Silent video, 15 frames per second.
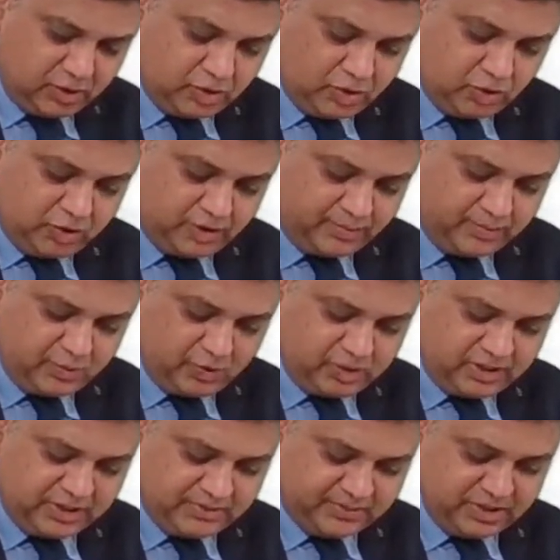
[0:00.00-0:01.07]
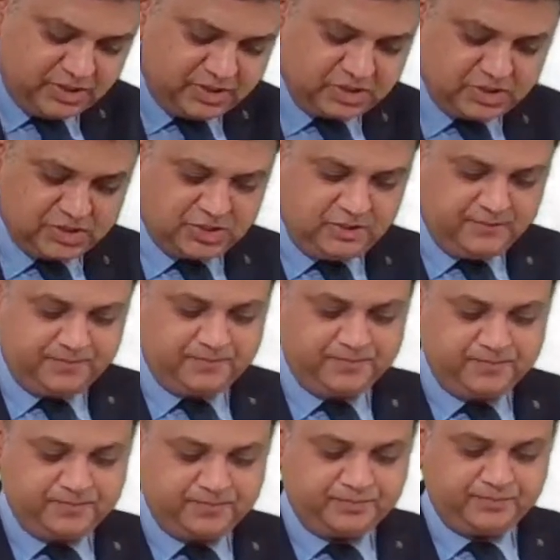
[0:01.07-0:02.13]
You compute the depreciation.
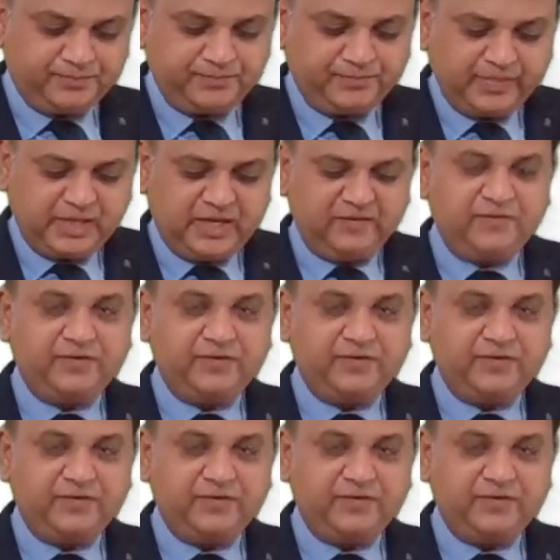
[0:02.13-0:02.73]
If